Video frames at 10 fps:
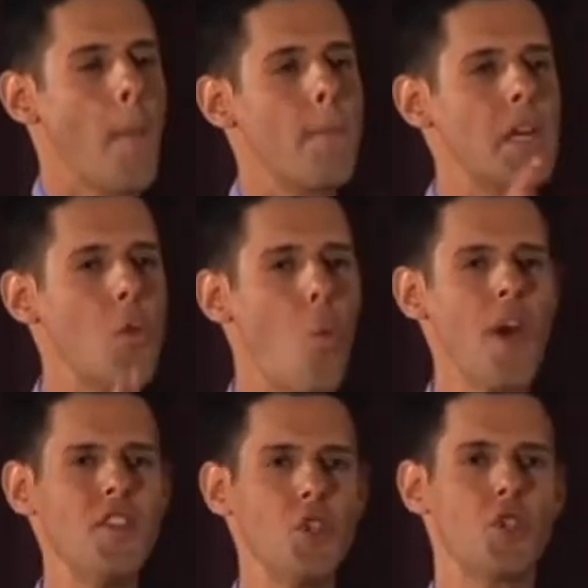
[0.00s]
But it
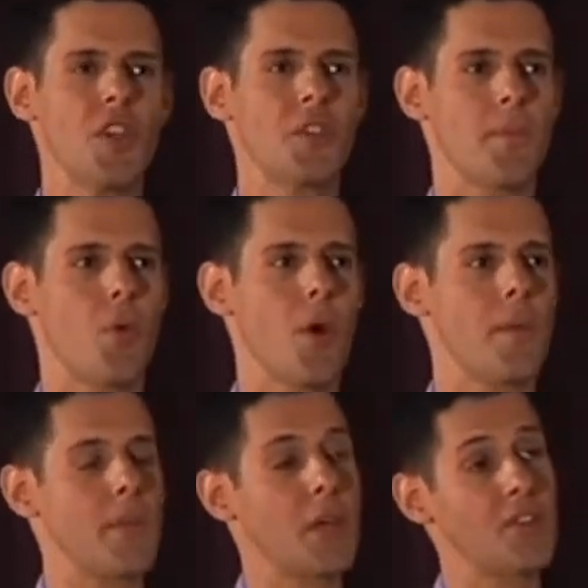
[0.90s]
wasn't just
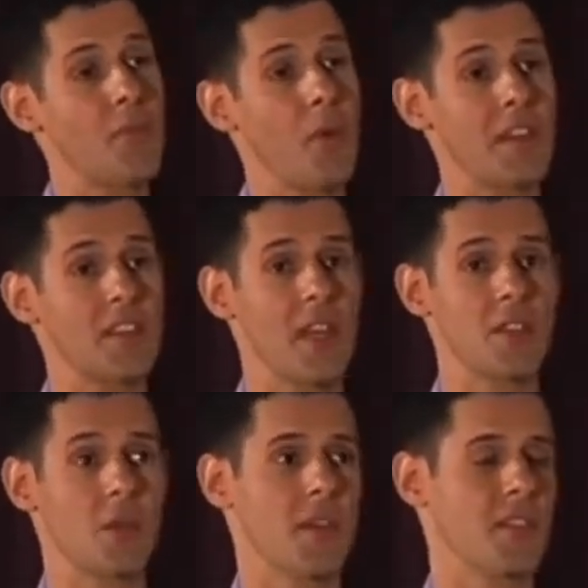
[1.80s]
important because of what it said
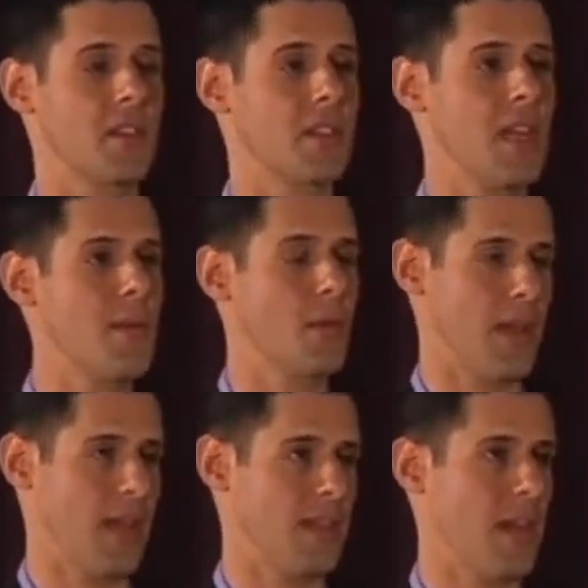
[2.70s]
to us at the table
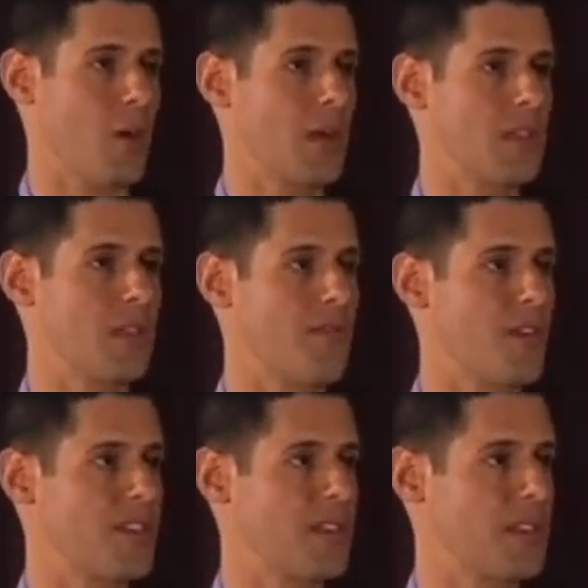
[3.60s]
that day, or what it did for
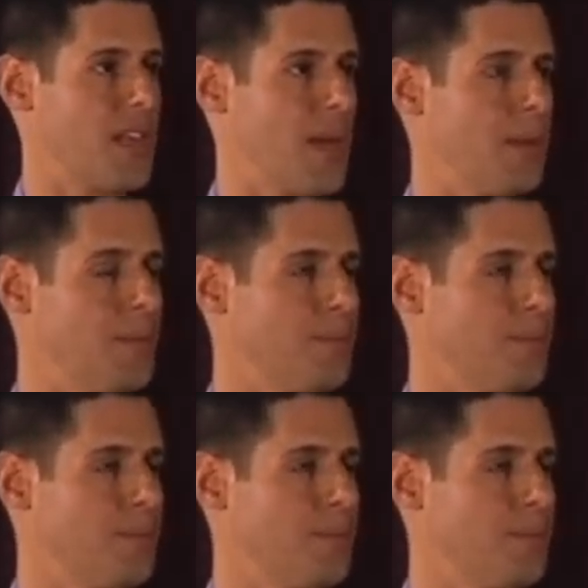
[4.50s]
us at the table.